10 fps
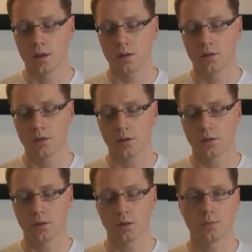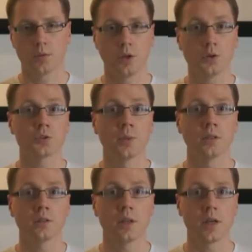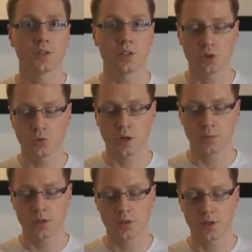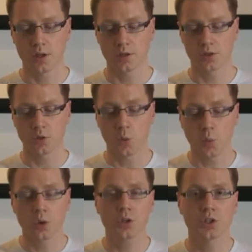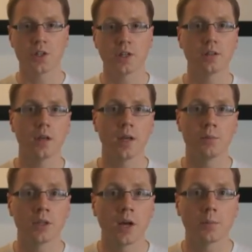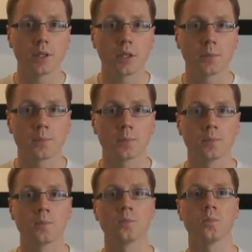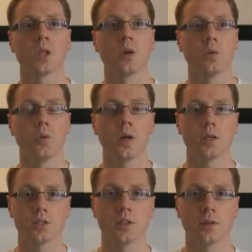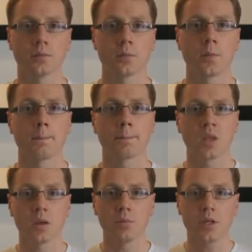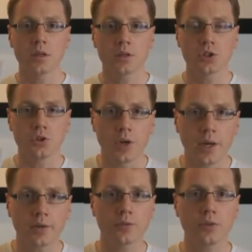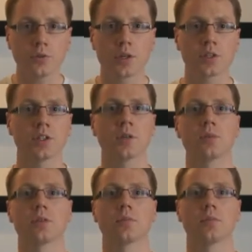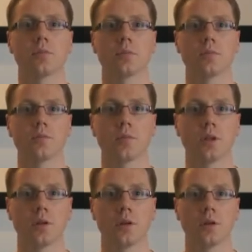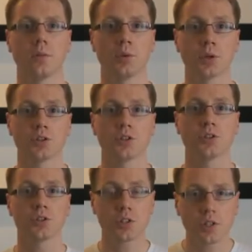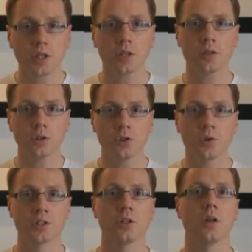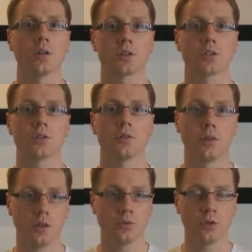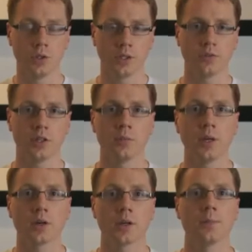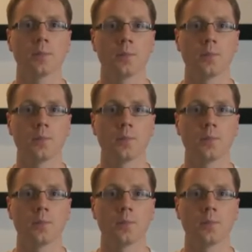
and Hultzman has described this as worse than a monopoly. Why is that? Because you have to accept purchases in US dollars if you live in America.